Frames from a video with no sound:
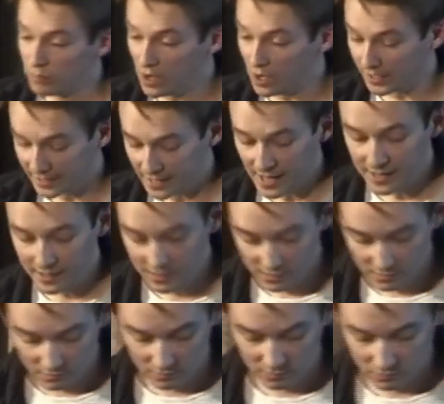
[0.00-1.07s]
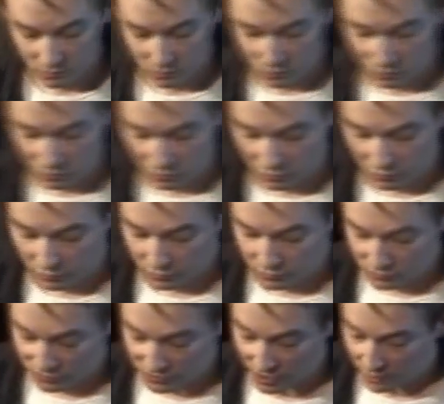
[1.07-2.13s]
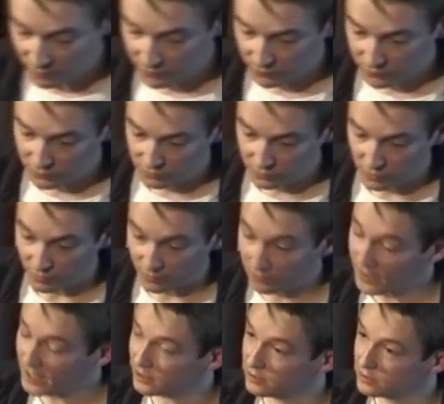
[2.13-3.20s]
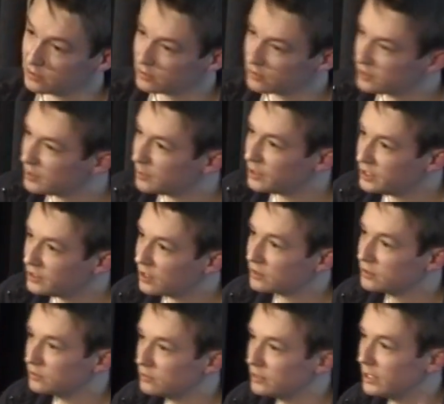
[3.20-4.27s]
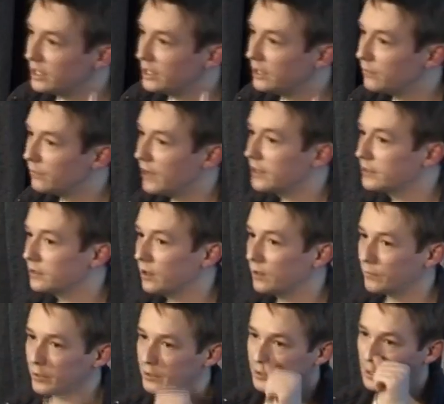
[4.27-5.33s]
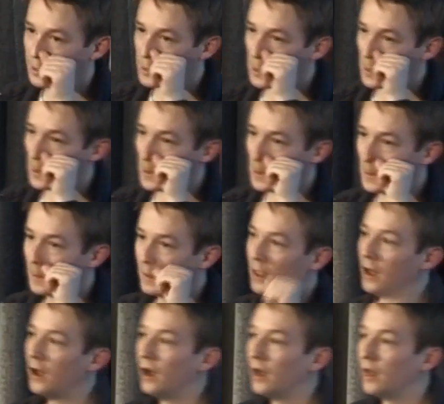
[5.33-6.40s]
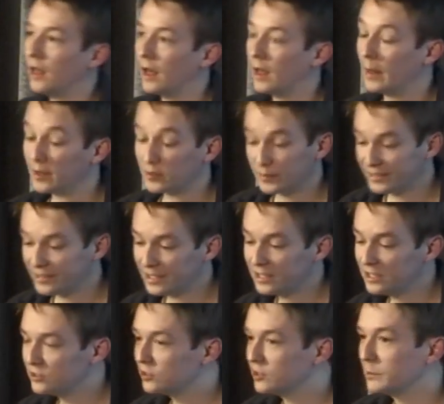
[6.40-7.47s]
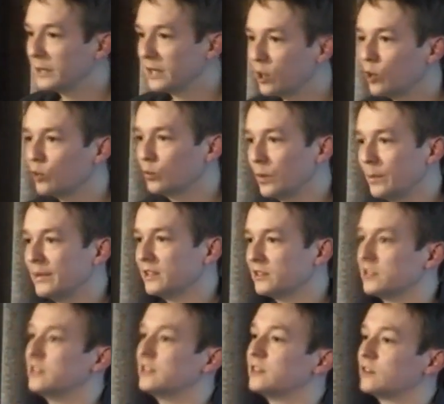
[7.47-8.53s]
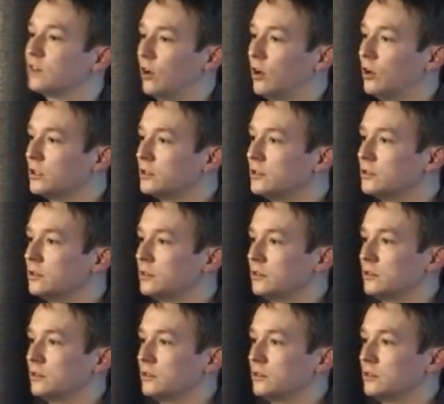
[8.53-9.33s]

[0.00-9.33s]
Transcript: Again, stuff that fails simply doesn't really affect our front end. And that's particularly interesting because we're building this on